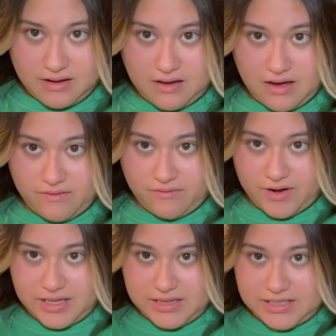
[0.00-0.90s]
covering
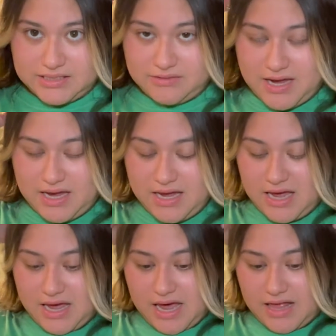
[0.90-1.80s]
this way,
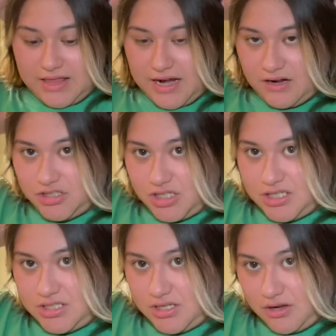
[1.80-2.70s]
and then I'll
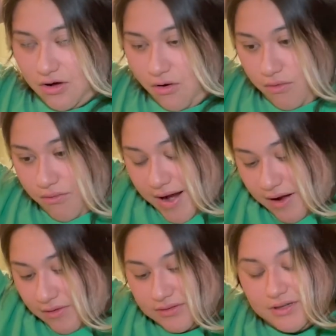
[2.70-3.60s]
just go
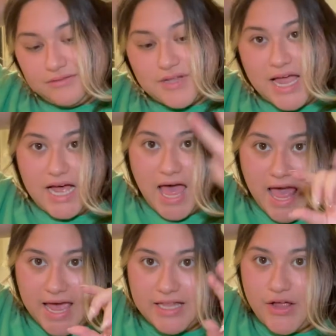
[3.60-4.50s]
around like a
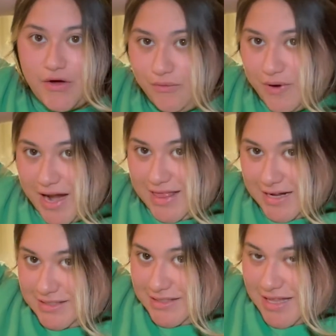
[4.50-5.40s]
halo, right?
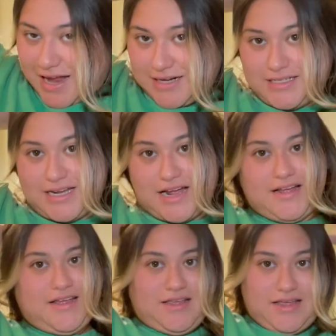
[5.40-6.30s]
That's the idea.
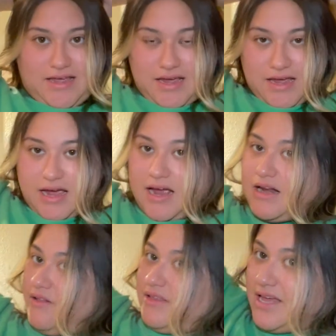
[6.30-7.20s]
And
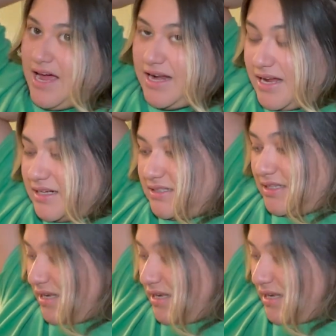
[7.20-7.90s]
I'll get it